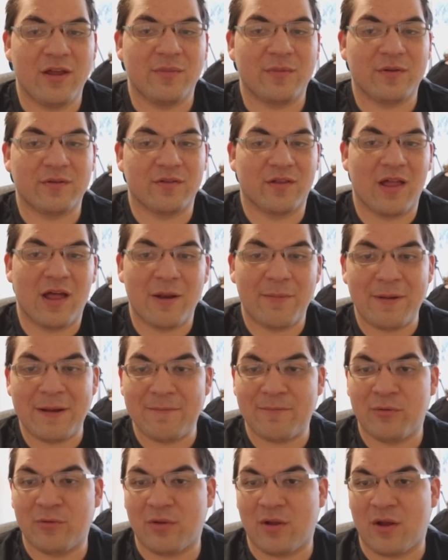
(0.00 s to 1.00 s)
because a lot of
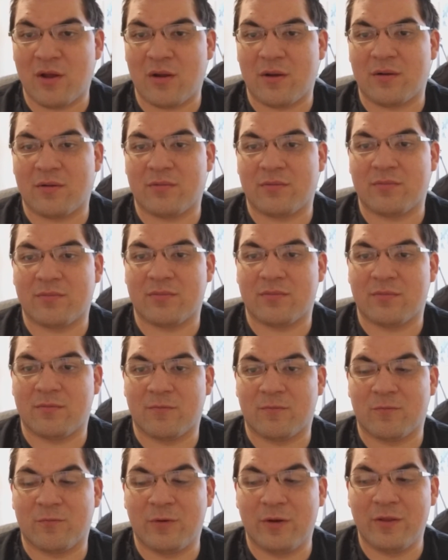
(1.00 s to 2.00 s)
people are
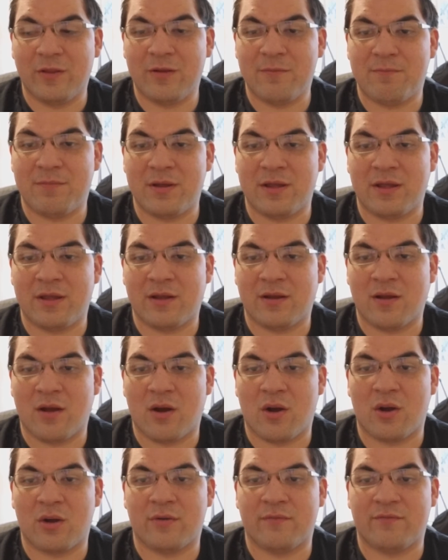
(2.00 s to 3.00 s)
really big
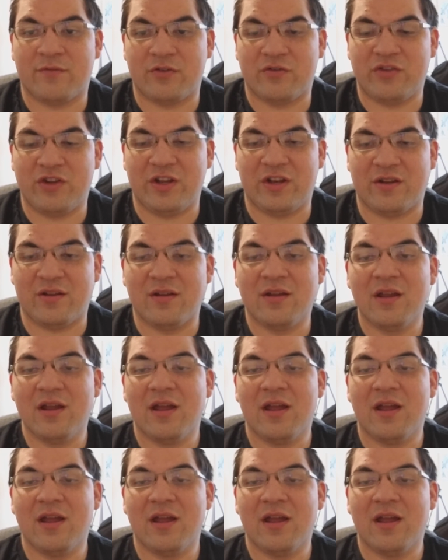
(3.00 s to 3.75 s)
on Vegeta,